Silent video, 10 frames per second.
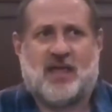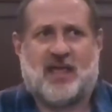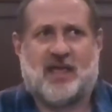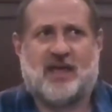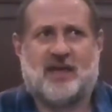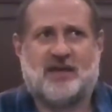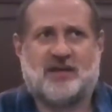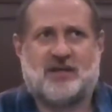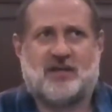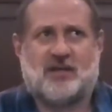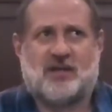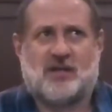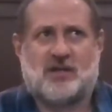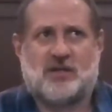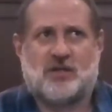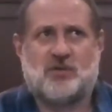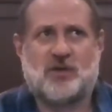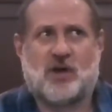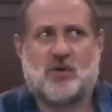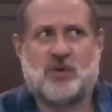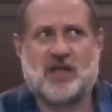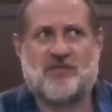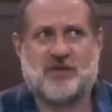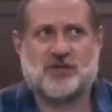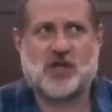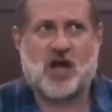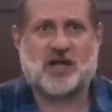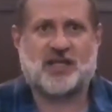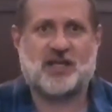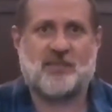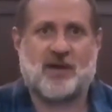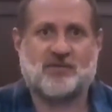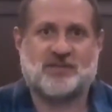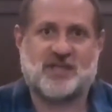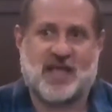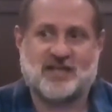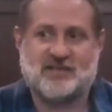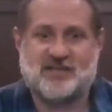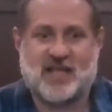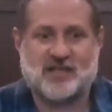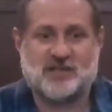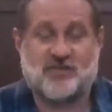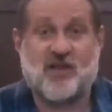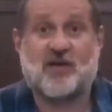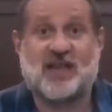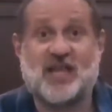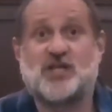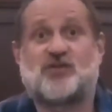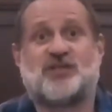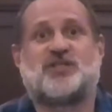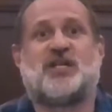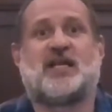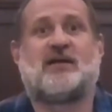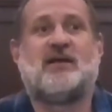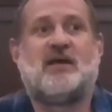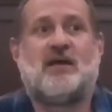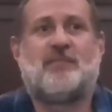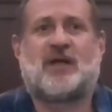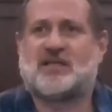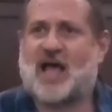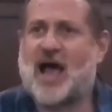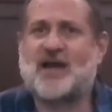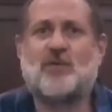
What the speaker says: And if you're talking about Zen's very interesting because I